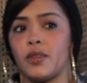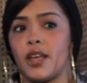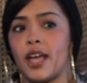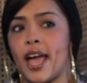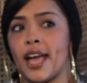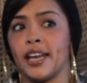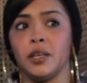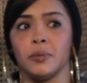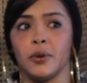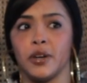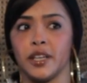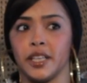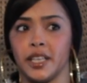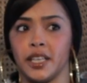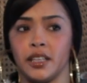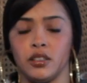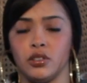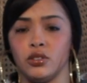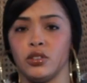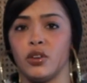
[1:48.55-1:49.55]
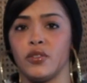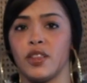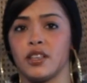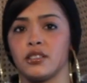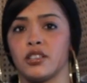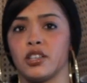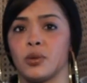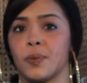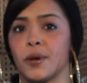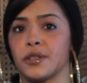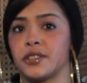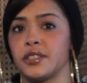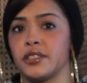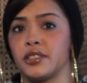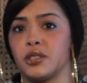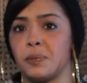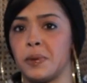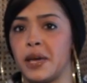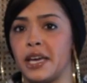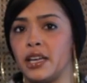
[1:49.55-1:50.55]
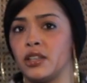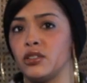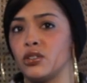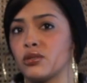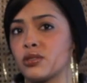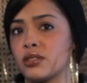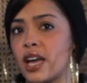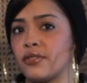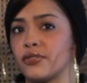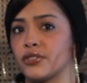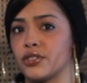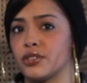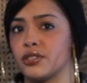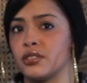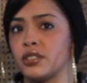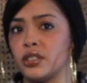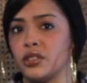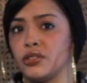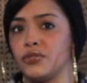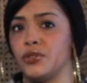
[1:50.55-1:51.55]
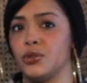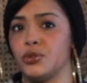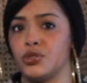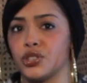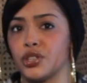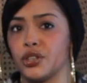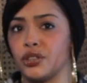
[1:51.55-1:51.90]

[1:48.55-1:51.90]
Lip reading: anybody that's going to participate in those ciphers in the future.